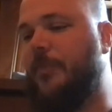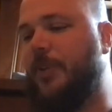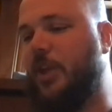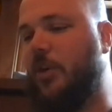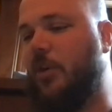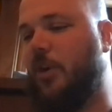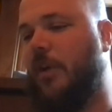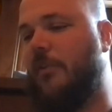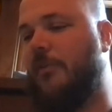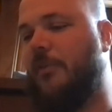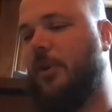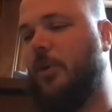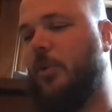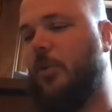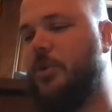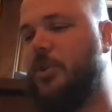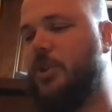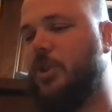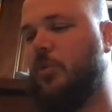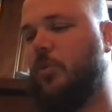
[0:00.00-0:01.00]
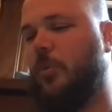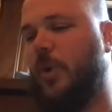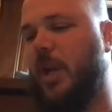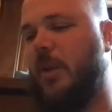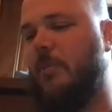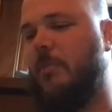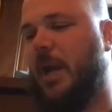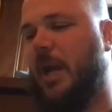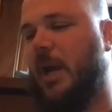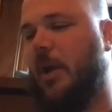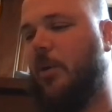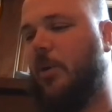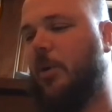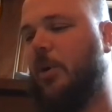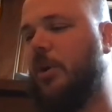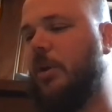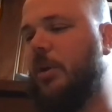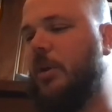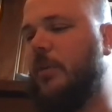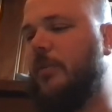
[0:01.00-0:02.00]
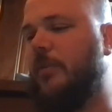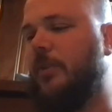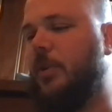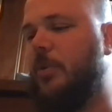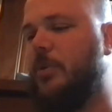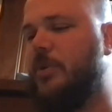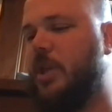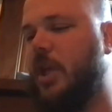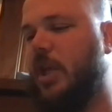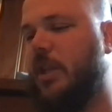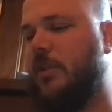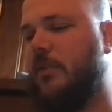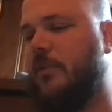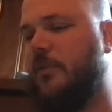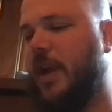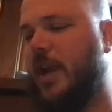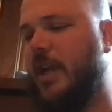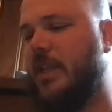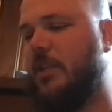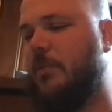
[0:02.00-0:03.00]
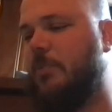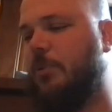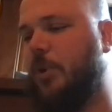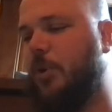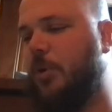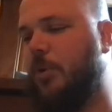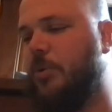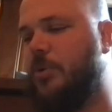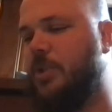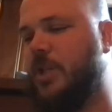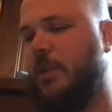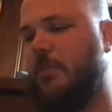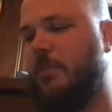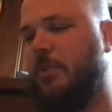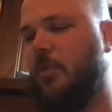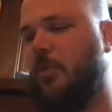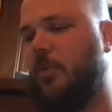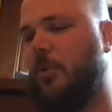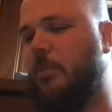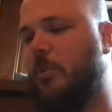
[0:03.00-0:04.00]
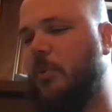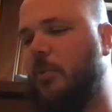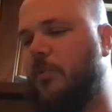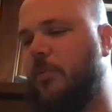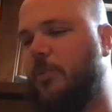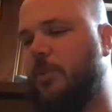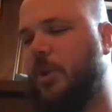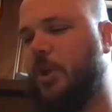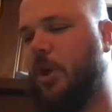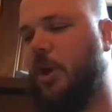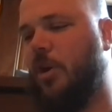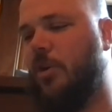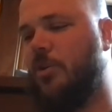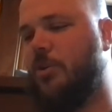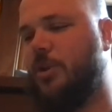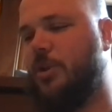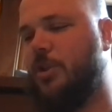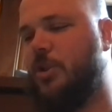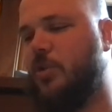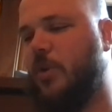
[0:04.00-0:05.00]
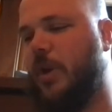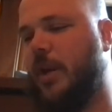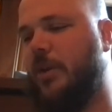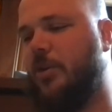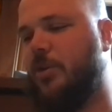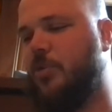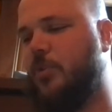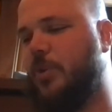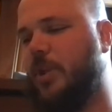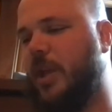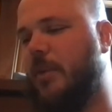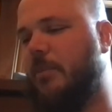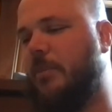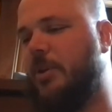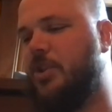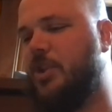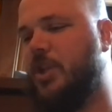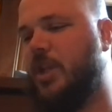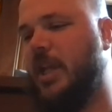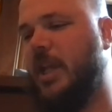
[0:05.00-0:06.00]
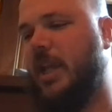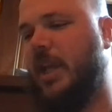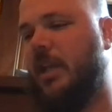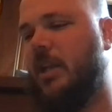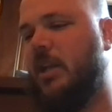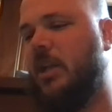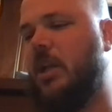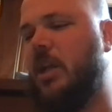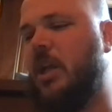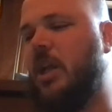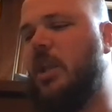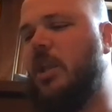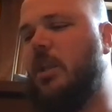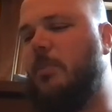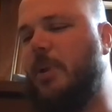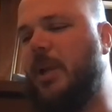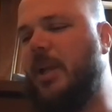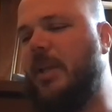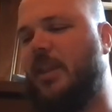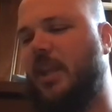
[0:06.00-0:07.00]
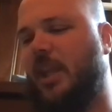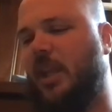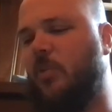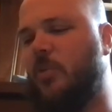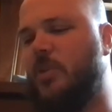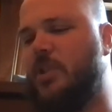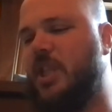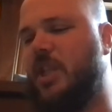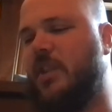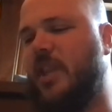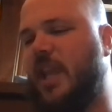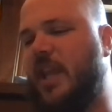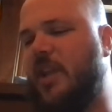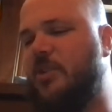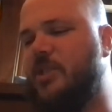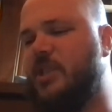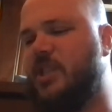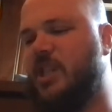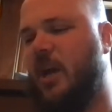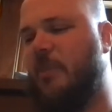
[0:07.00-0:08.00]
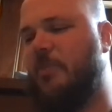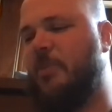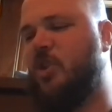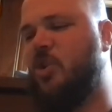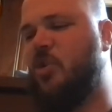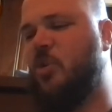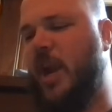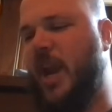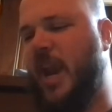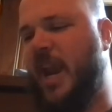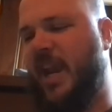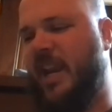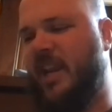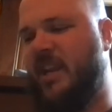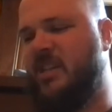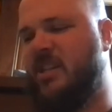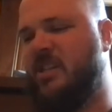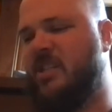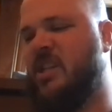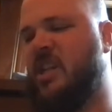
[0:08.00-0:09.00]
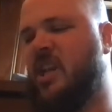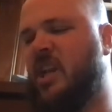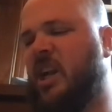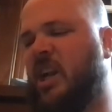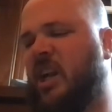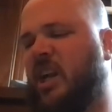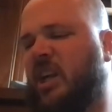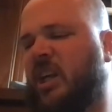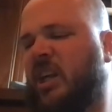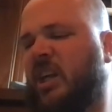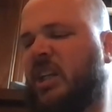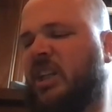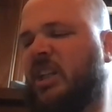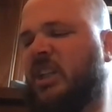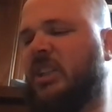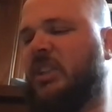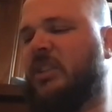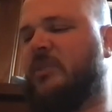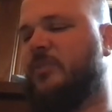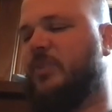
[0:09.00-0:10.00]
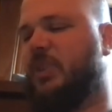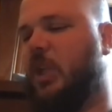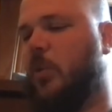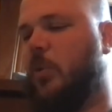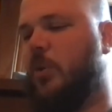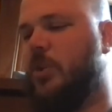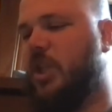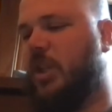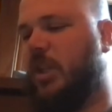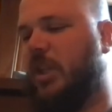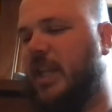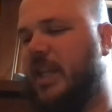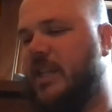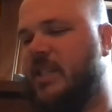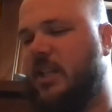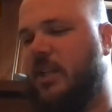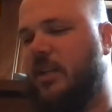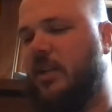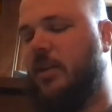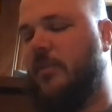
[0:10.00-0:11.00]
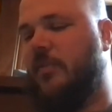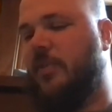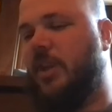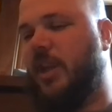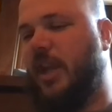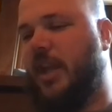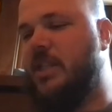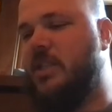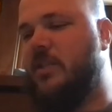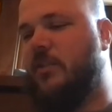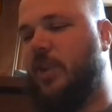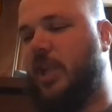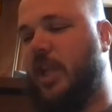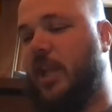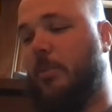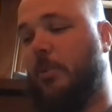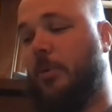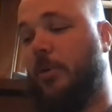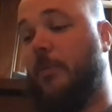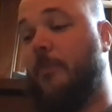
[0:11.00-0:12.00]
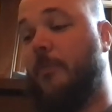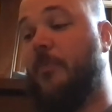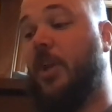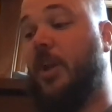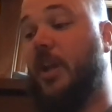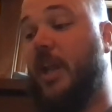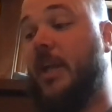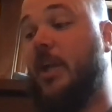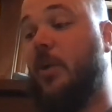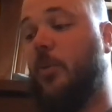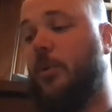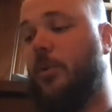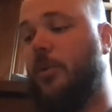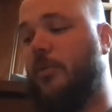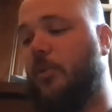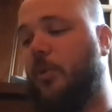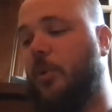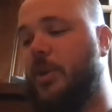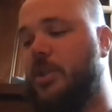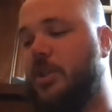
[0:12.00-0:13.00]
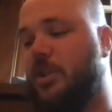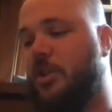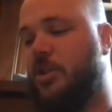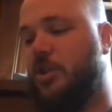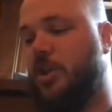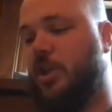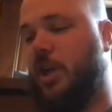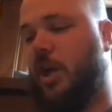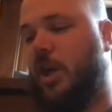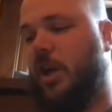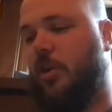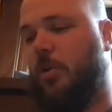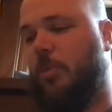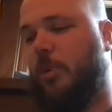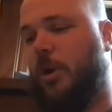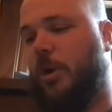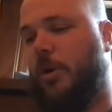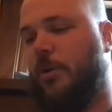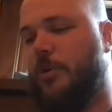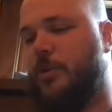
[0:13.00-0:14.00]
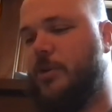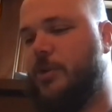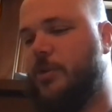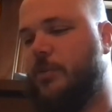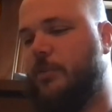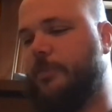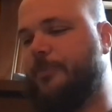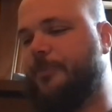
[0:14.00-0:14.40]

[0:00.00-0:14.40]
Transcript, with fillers: Here, I felt, was a great power. It was not the fact that produce had been removed from the cars and the strikers were that much ahead. The big thing was that they could stop the trains. It was a lesson of the Knights of Labor, an echo of the voice of the Chicago martyrs.